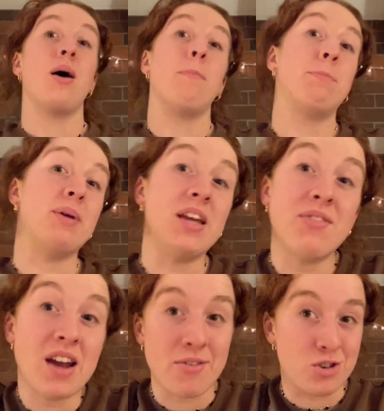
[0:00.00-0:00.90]
But
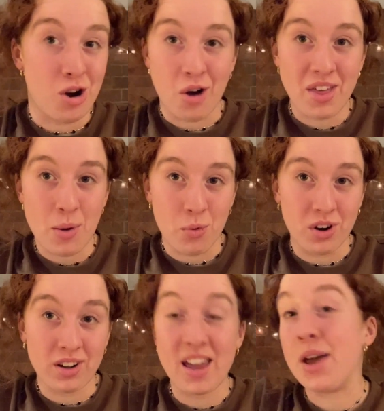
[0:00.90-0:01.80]
even after all that
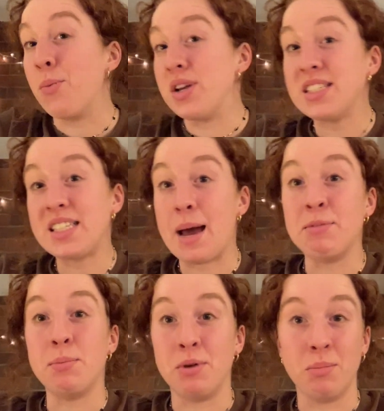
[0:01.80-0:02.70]
work, it wasn't
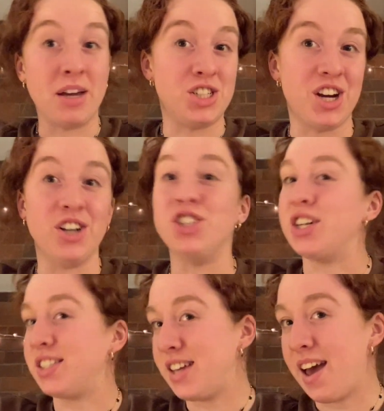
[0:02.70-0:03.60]
time to build my chair
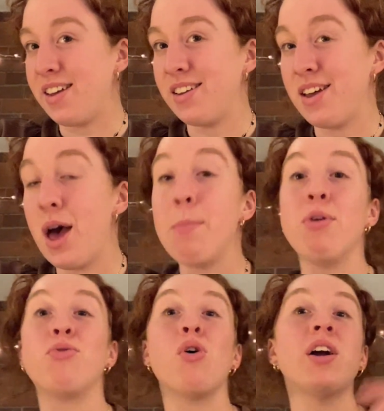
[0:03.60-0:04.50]
just yet.
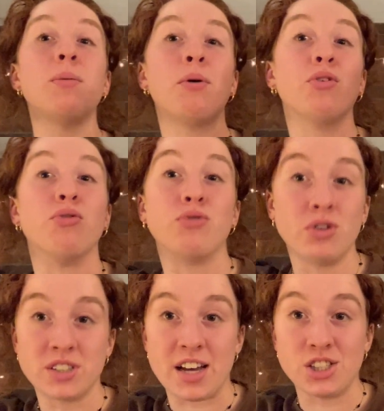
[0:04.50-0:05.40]
Before I could build a
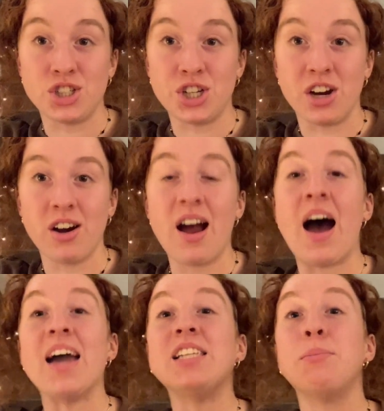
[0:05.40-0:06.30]
full-size chair,
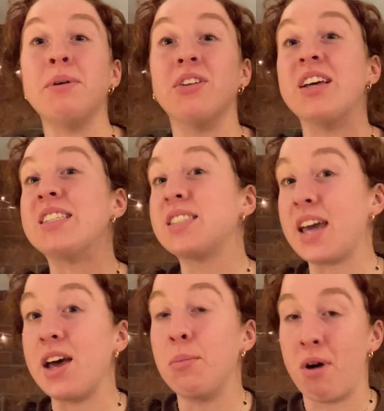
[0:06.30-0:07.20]
I had to build a
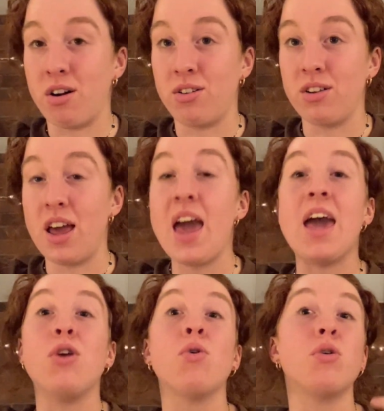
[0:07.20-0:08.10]
scale model
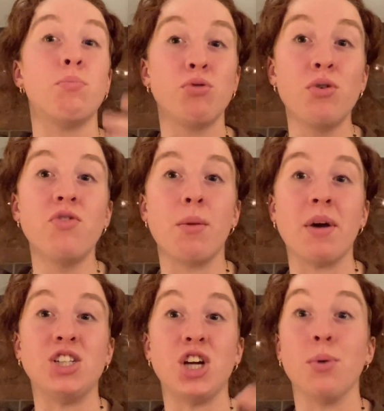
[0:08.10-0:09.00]
in order to prove that
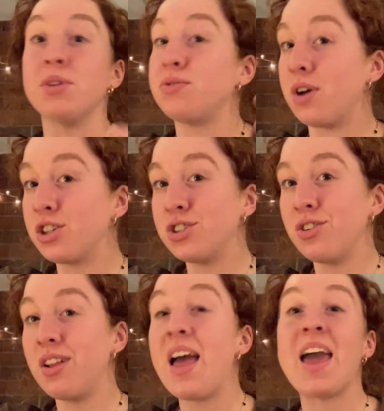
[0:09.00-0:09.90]
my chair was
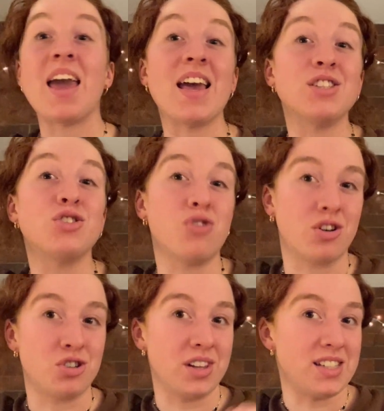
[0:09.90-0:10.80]
functional and
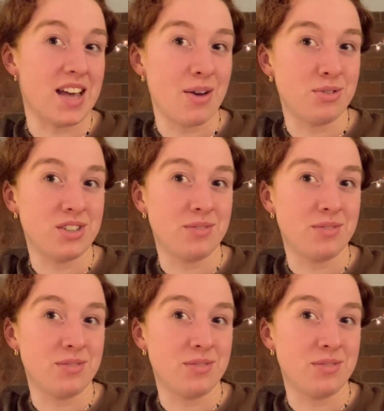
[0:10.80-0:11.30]
structurally sound.